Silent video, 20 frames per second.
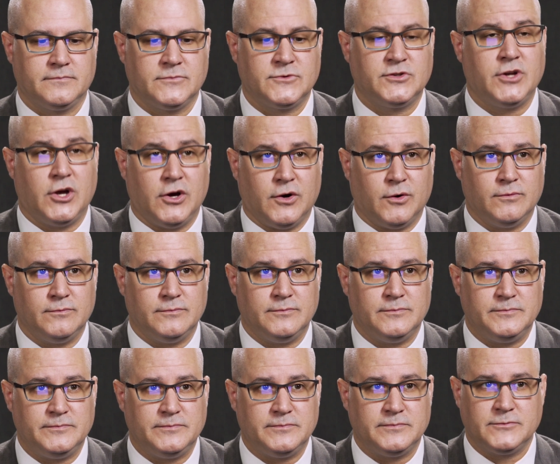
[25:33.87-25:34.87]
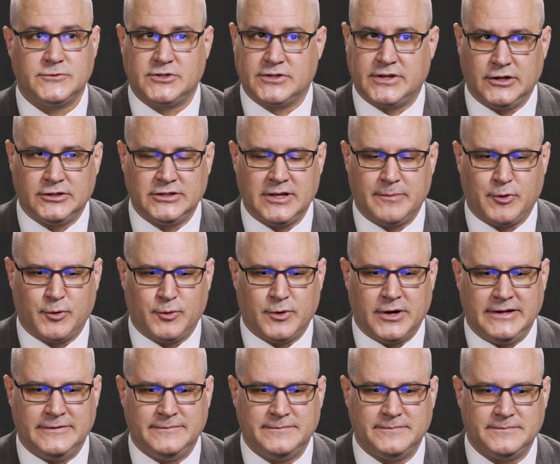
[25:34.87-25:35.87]
So, skill number
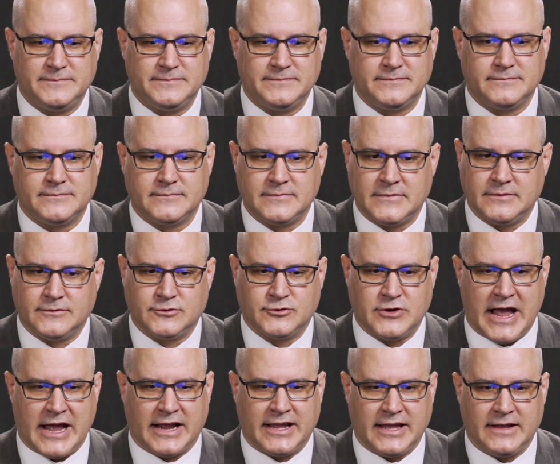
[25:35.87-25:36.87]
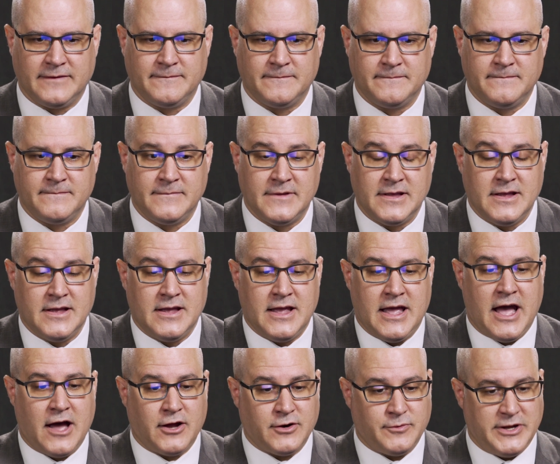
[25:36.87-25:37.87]
1, tracking.
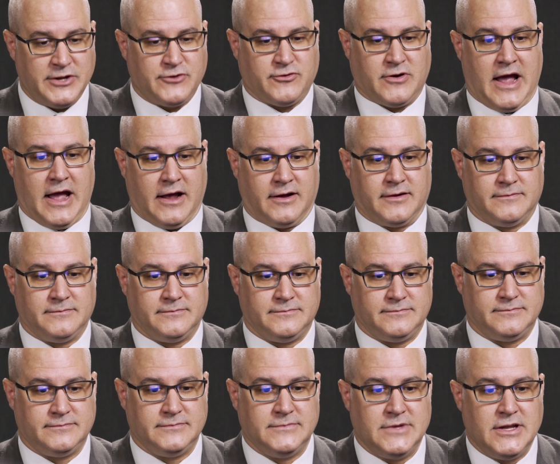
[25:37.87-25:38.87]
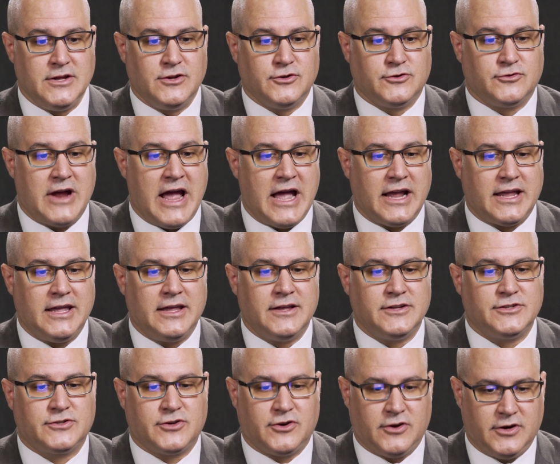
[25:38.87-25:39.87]
How do we track? Tracking
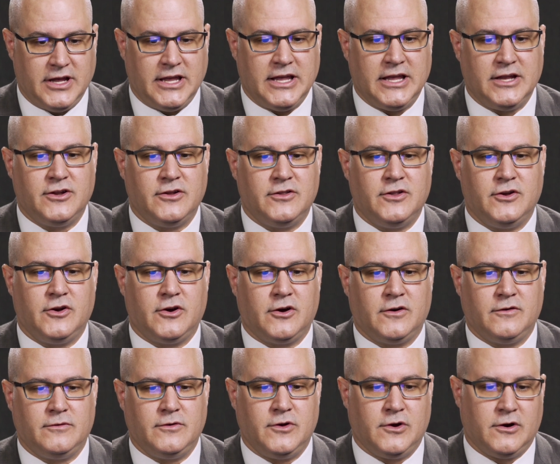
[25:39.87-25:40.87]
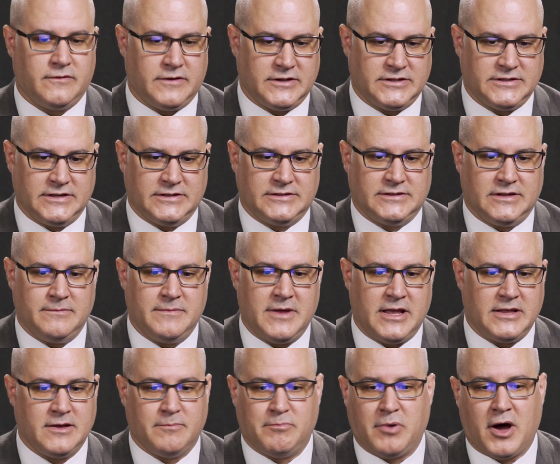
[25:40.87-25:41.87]
is turning into the nervous system
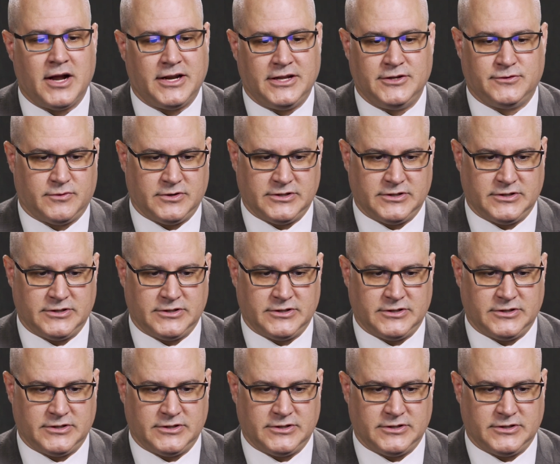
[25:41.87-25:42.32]
and the body's